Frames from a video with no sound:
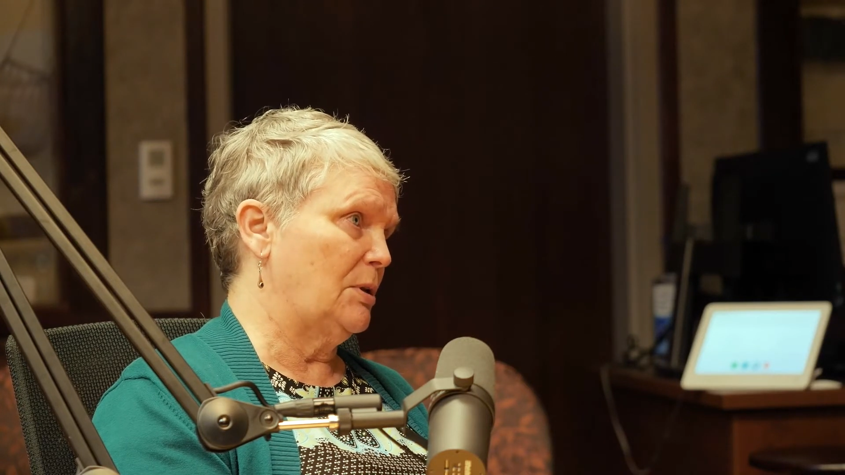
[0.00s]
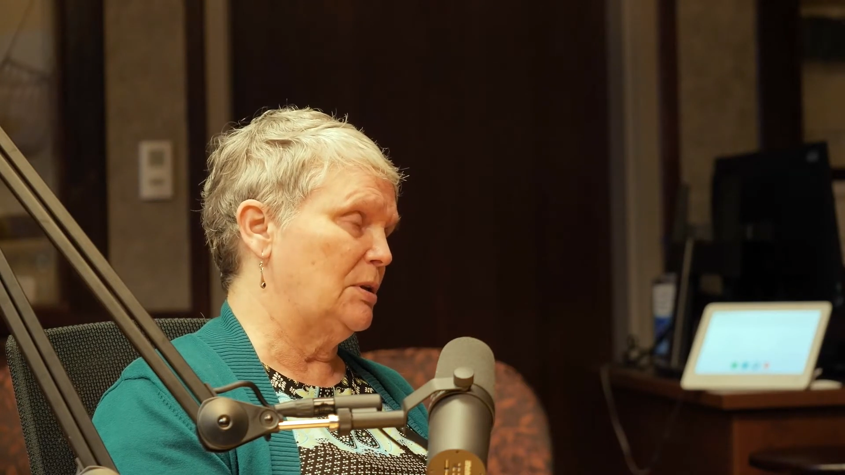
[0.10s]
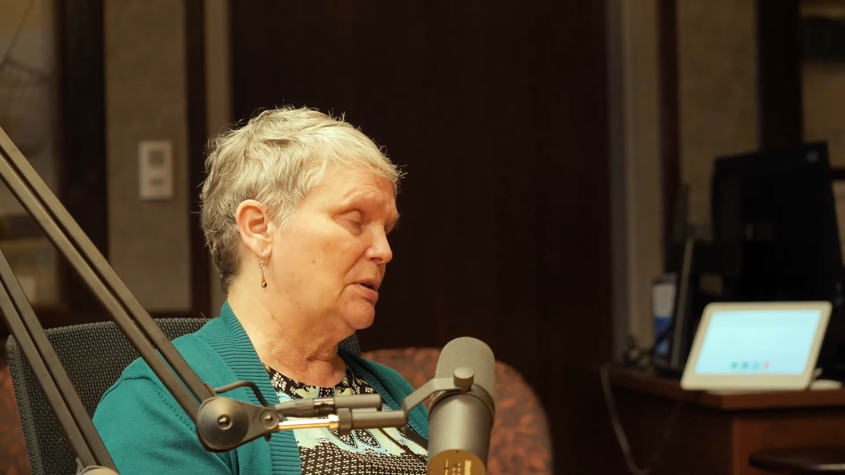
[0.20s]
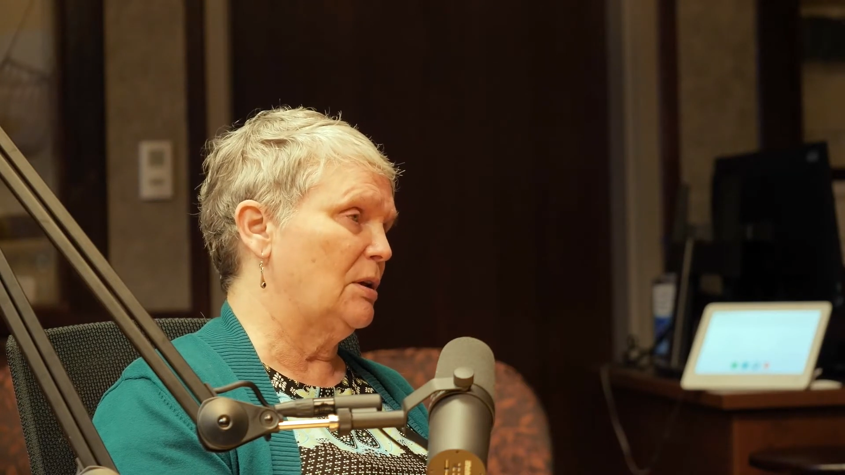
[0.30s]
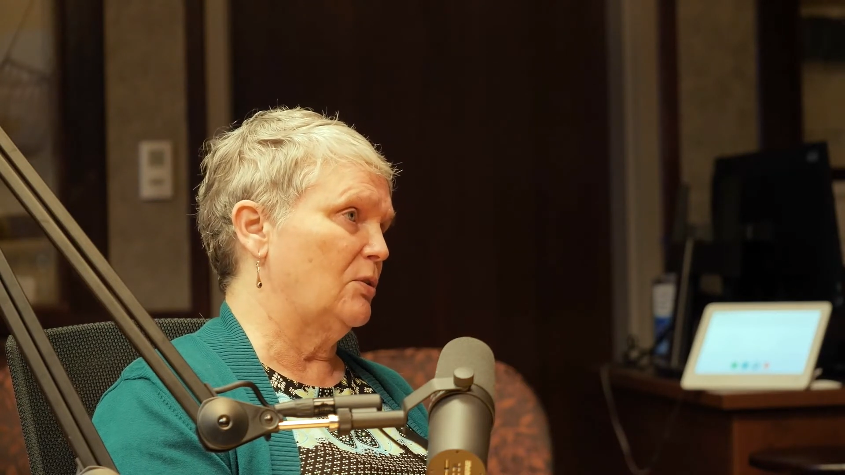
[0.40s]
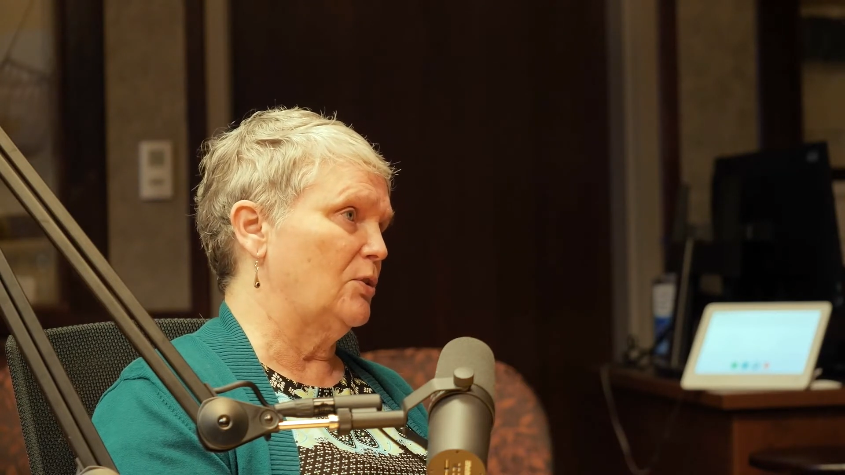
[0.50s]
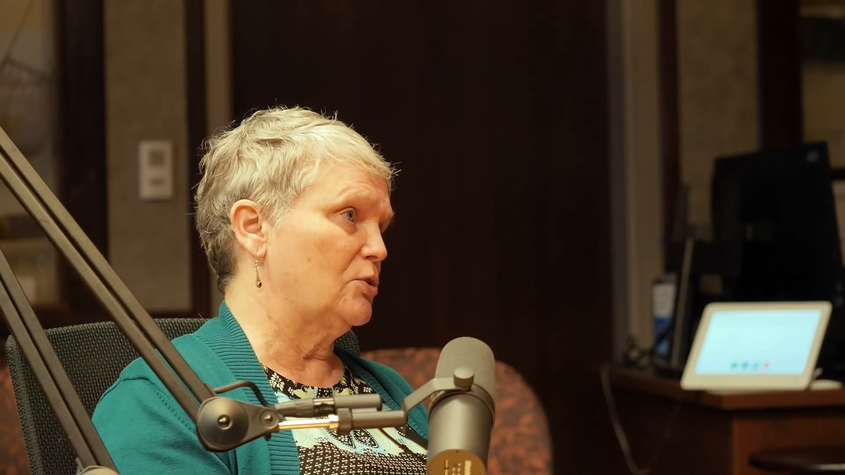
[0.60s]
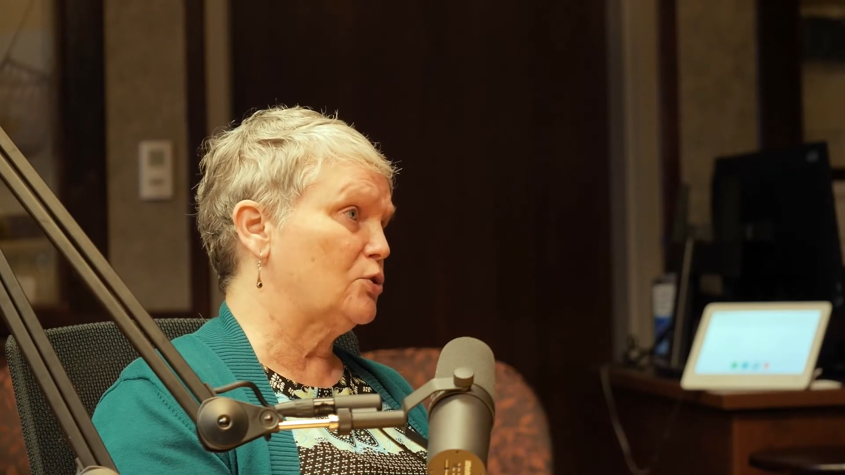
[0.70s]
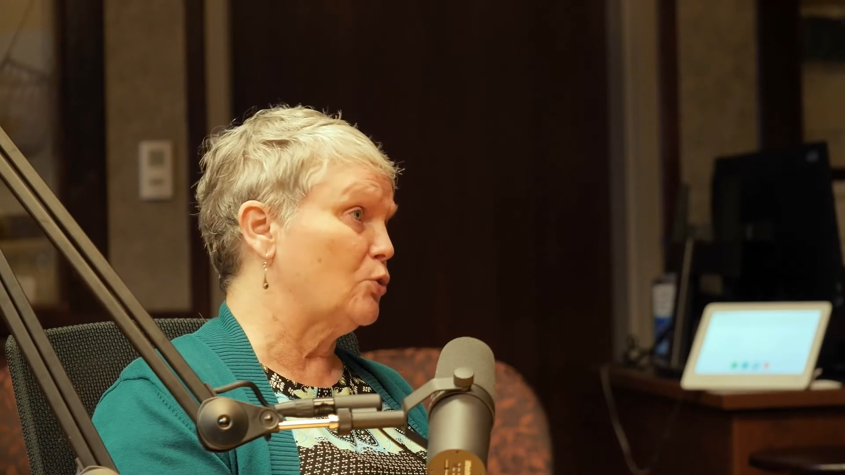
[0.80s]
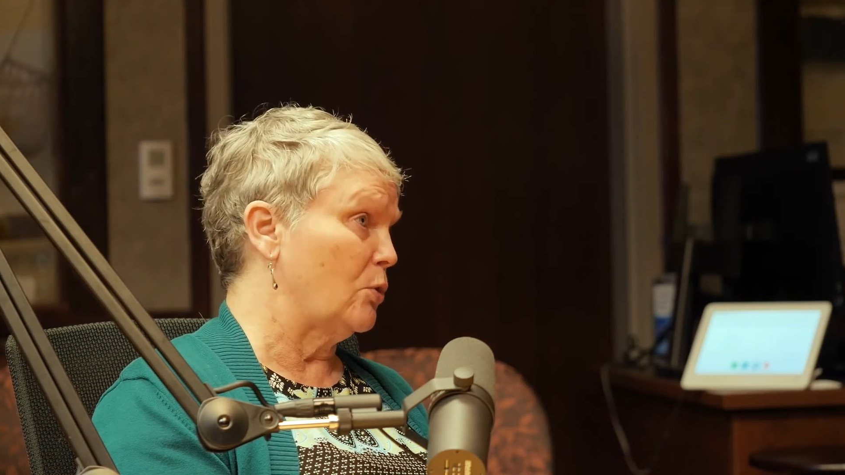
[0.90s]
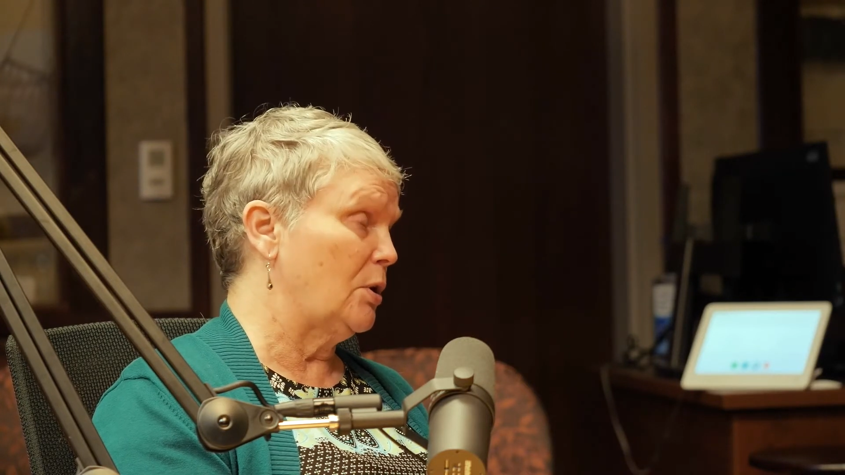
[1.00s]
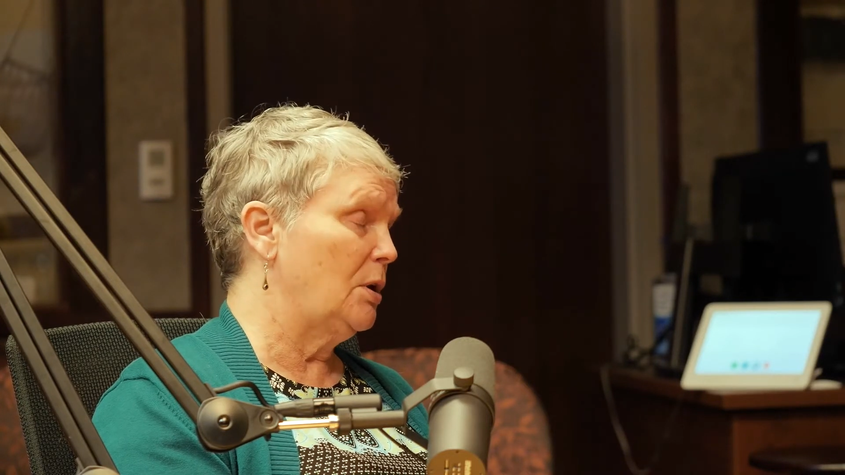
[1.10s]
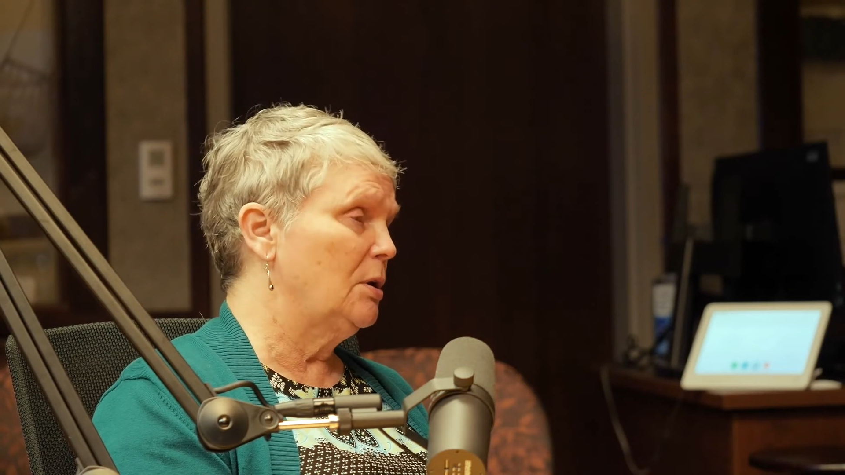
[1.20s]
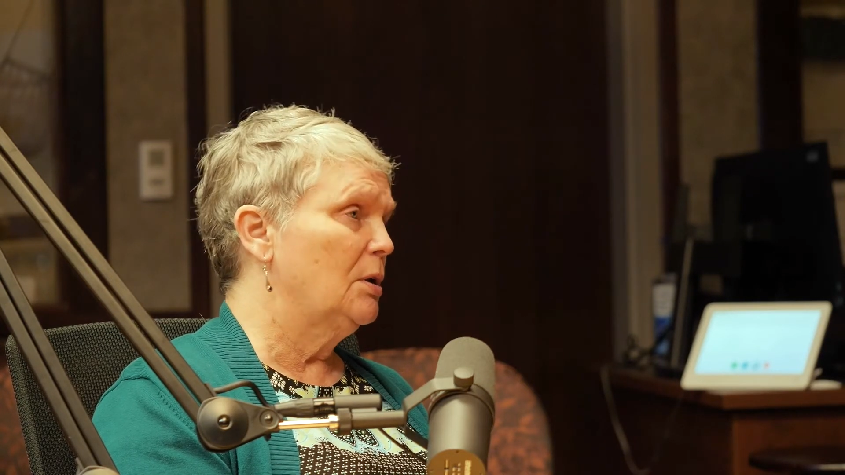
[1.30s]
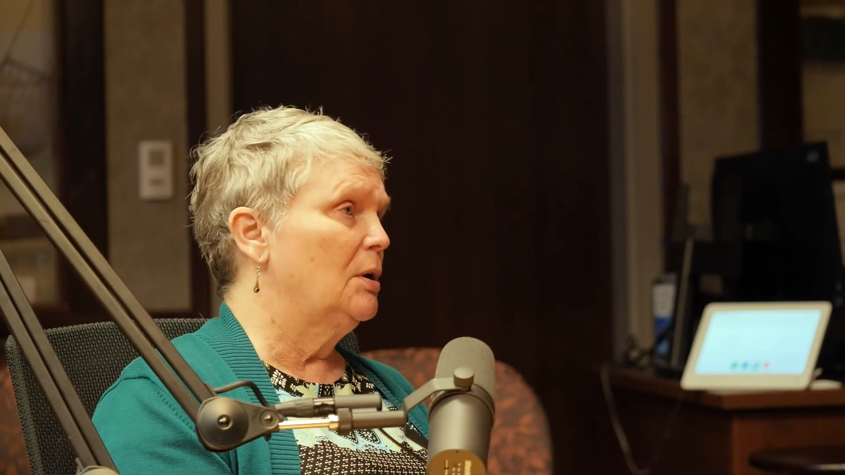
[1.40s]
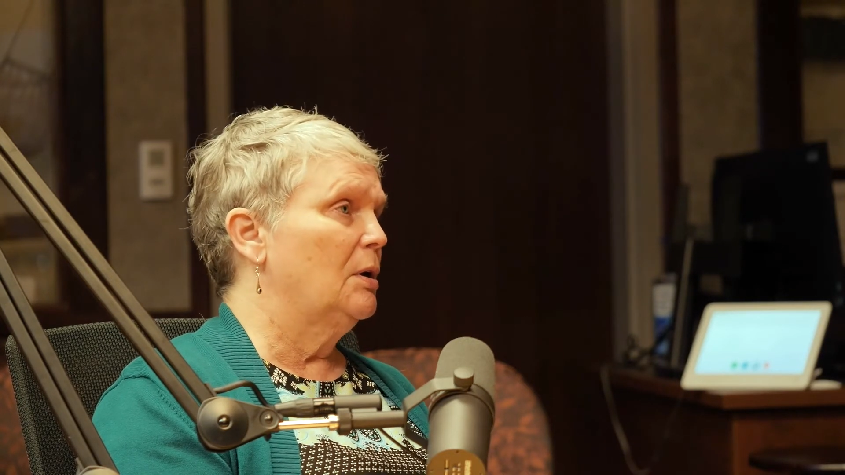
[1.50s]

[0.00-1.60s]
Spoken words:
in and tell their story,